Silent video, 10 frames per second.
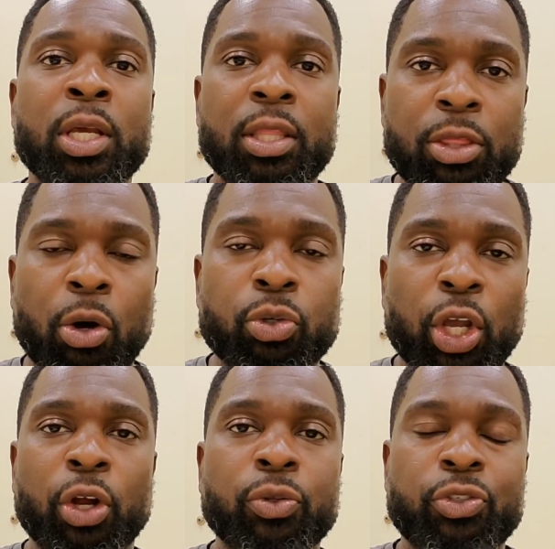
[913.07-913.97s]
those
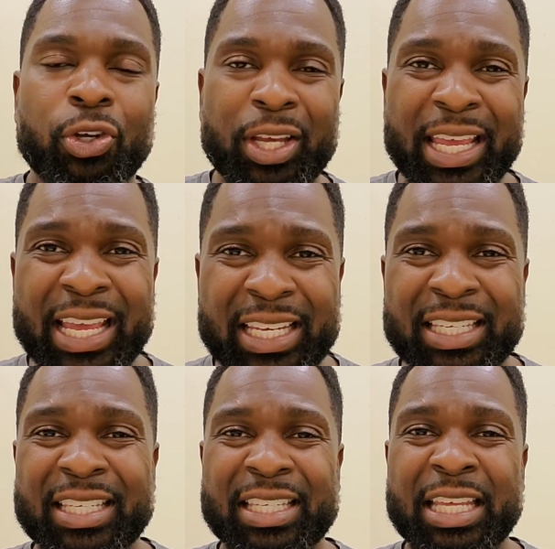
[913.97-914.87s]
hurts are
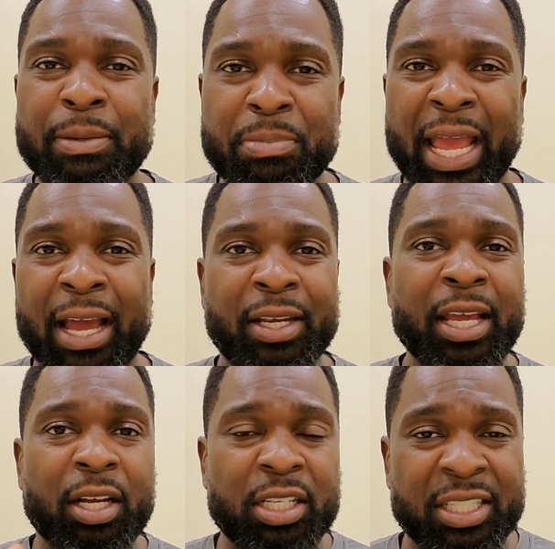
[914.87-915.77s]
hidden deep down. They
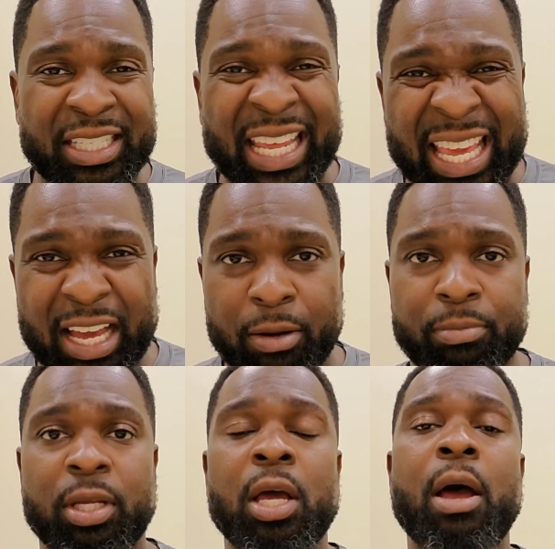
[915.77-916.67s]
are
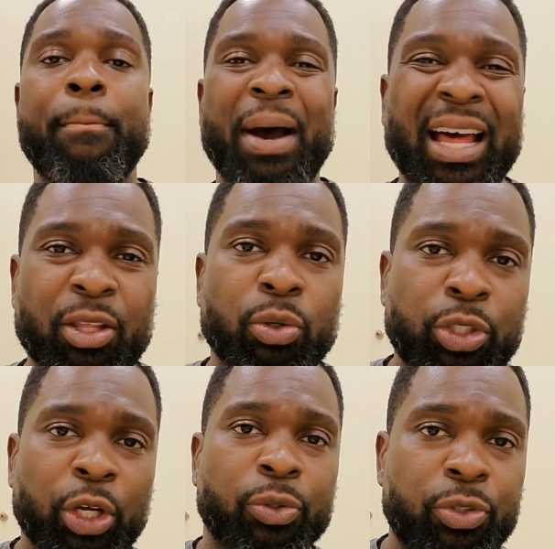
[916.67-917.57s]
condemned by those
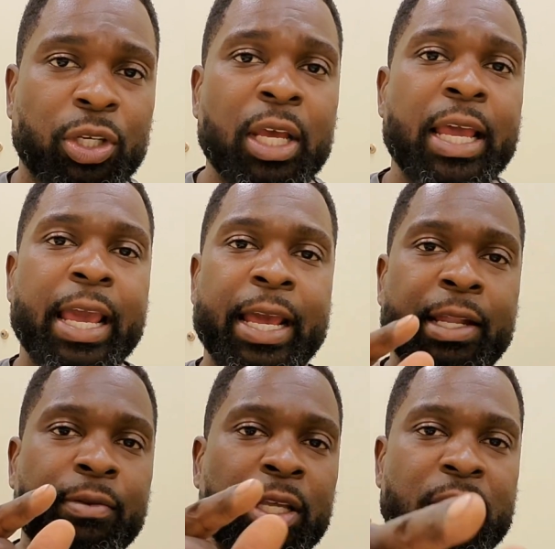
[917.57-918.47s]
hurts.
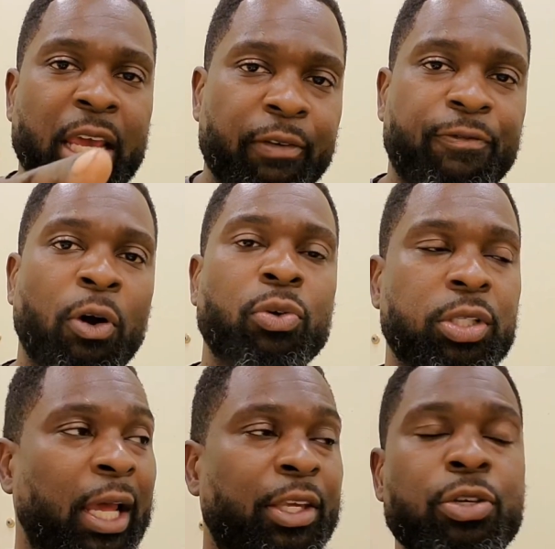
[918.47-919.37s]
And it takes folks
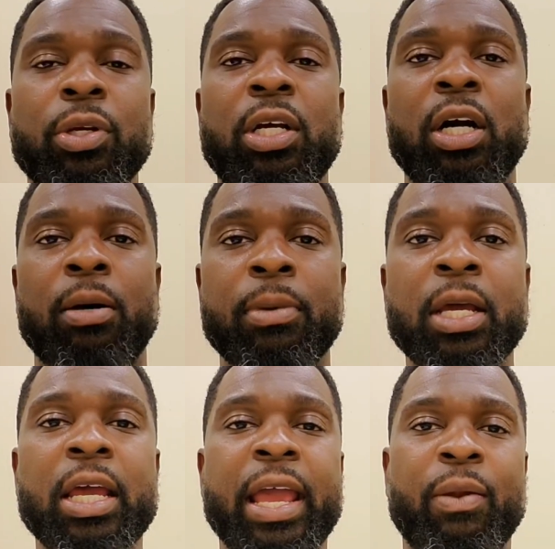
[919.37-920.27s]
like you to come
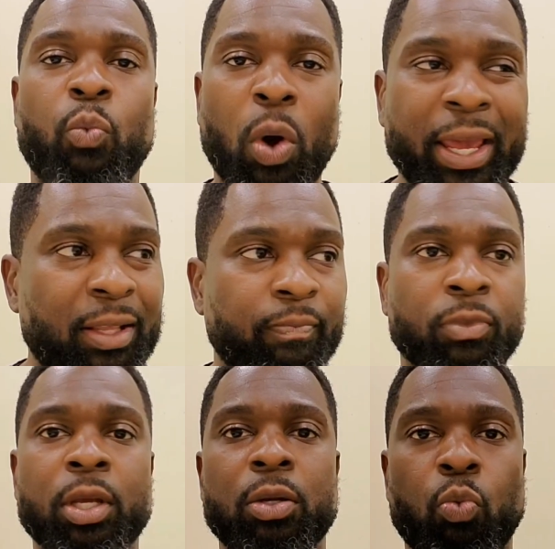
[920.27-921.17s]
and wake
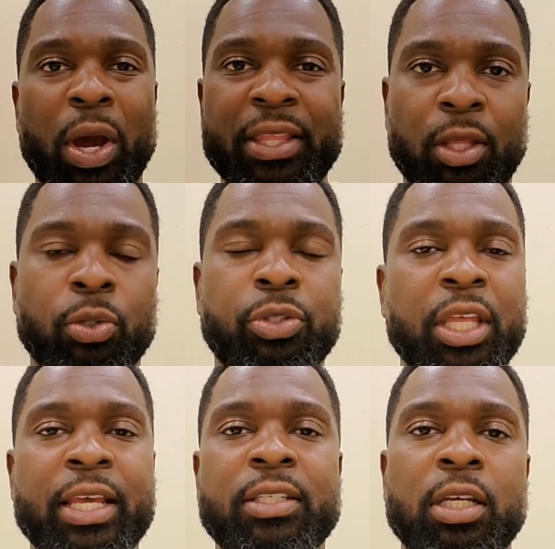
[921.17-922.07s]
those
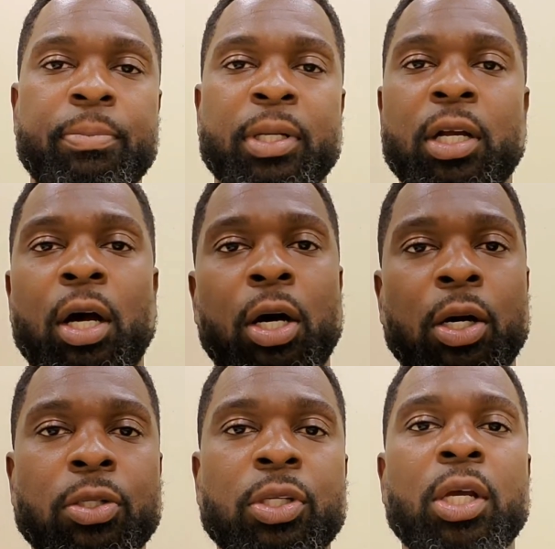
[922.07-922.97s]
things up and
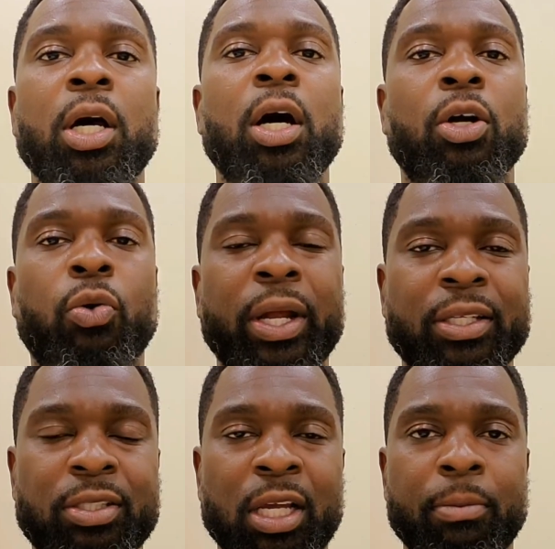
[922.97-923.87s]
cause a great
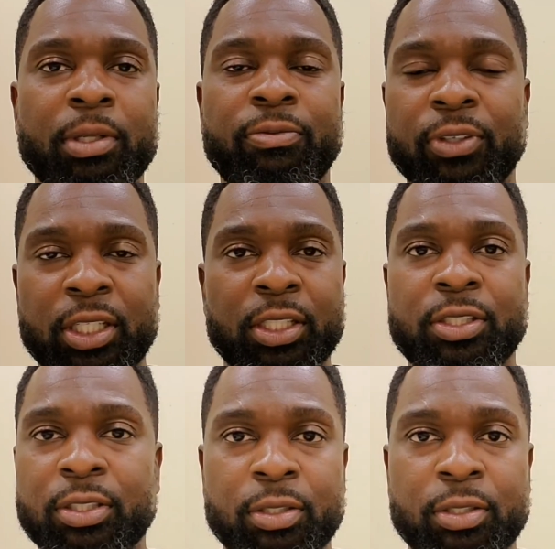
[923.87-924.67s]
stumbling for these